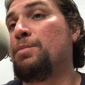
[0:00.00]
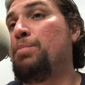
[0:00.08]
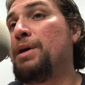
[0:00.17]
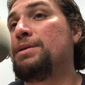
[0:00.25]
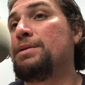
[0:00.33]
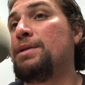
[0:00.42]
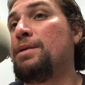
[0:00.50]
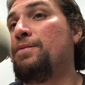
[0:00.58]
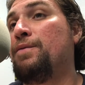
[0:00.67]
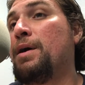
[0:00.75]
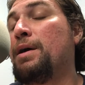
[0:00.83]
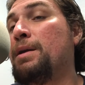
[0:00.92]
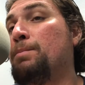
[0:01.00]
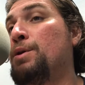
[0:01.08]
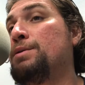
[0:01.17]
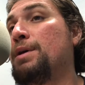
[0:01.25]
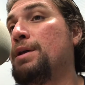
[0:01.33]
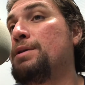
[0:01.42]
of bitches in the fucking
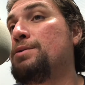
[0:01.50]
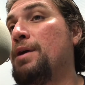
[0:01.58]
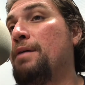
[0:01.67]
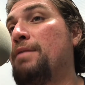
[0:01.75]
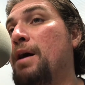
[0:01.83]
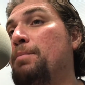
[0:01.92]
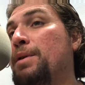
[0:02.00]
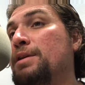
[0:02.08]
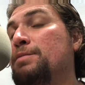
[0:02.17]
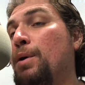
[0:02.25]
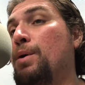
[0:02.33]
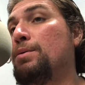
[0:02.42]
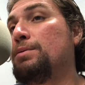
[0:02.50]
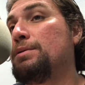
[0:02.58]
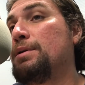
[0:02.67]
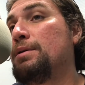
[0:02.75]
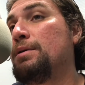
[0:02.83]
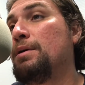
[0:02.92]
music industry have not been exposed.